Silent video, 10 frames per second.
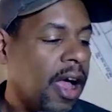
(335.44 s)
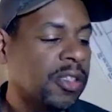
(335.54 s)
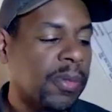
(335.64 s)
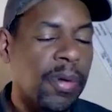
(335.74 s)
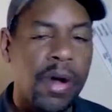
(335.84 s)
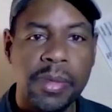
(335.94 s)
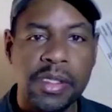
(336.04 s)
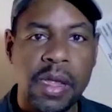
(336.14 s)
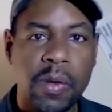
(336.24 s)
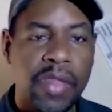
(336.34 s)

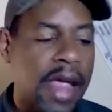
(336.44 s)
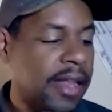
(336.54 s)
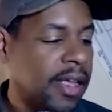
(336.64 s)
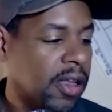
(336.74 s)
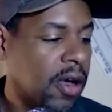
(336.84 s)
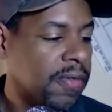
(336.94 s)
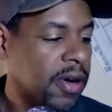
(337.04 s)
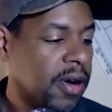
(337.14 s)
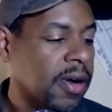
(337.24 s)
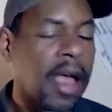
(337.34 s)
Supremacy with Danny
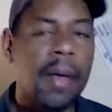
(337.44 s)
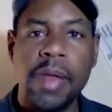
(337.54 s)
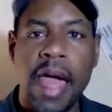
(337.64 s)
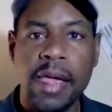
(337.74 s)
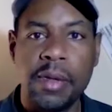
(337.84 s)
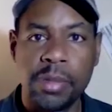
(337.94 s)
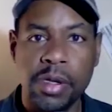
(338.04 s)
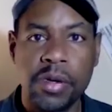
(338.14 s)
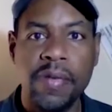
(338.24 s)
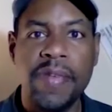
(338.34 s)
Glover, Black and Blue,